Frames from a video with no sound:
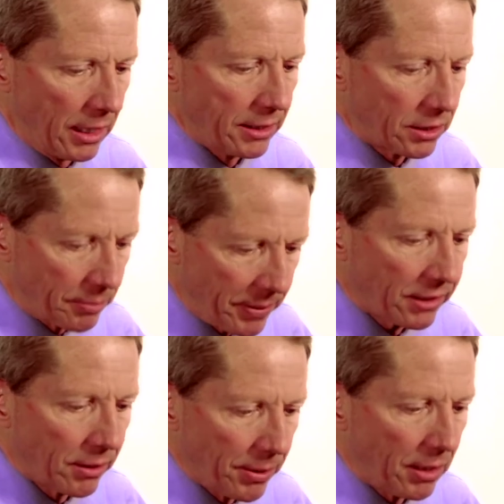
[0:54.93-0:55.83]
I
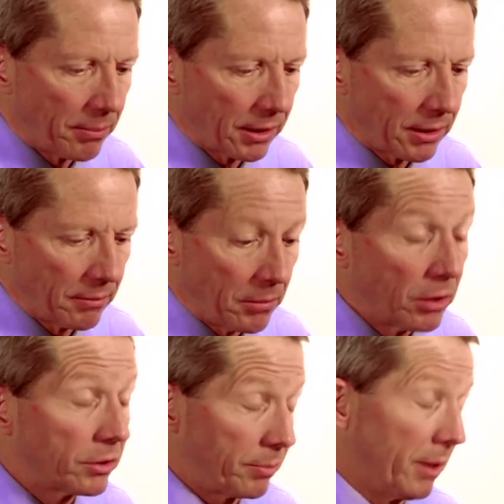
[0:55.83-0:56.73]
suspect the public,
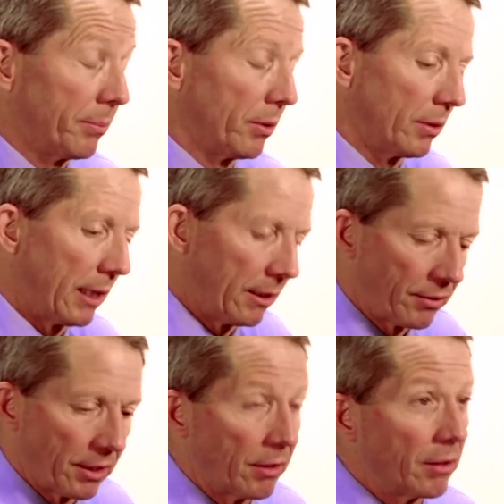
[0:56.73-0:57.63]
most people
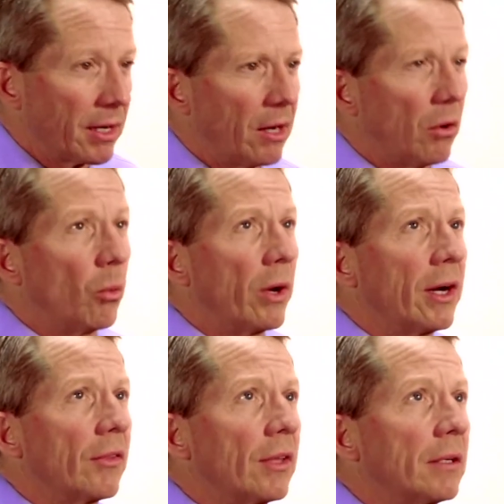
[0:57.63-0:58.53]
out there, are now
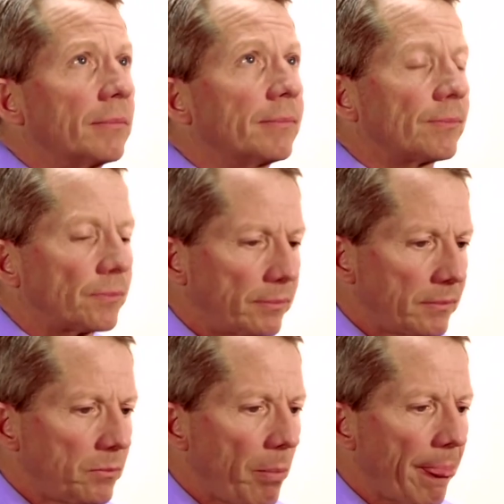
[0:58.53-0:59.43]
aware that
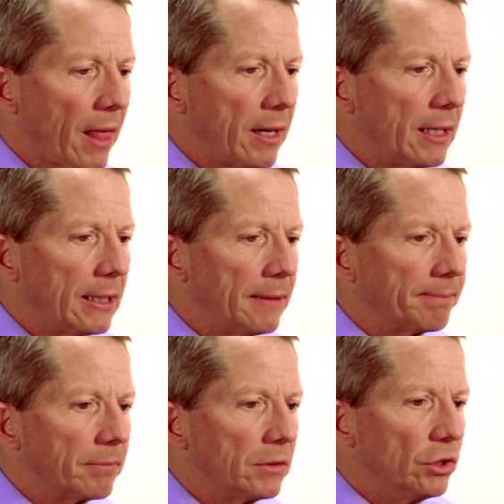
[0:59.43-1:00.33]

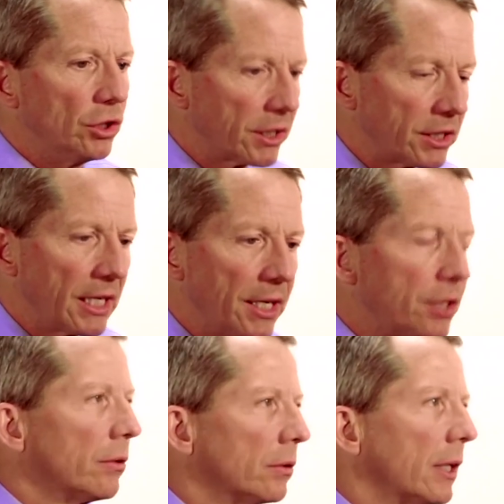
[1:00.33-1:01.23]
um,
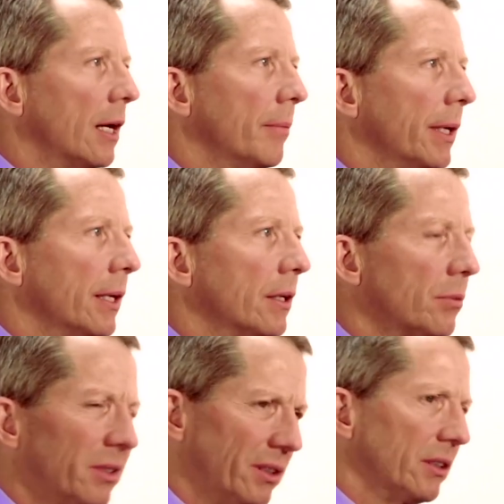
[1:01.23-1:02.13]
gestational
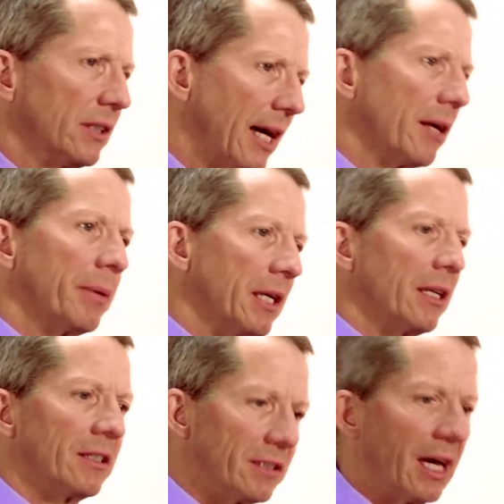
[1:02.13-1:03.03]
diabetes, which is
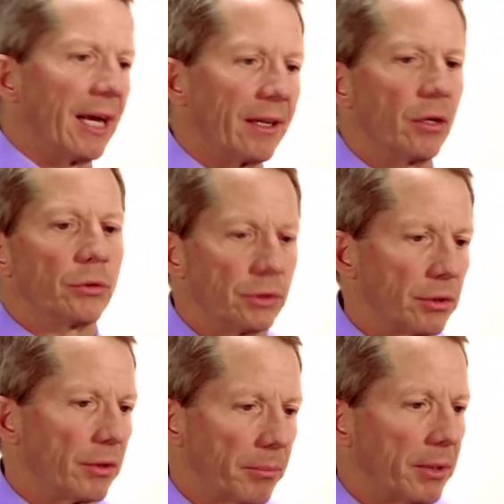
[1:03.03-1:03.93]
diabetes diagnosed
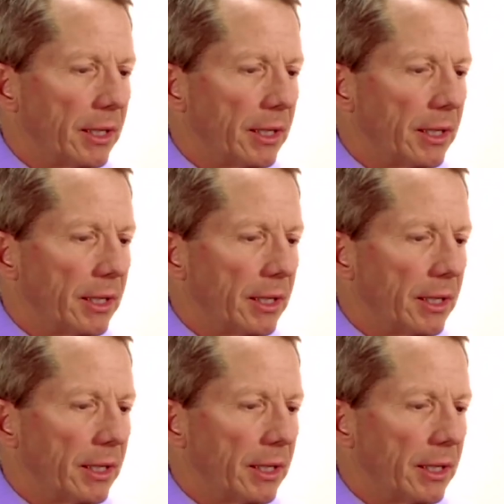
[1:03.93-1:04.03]
during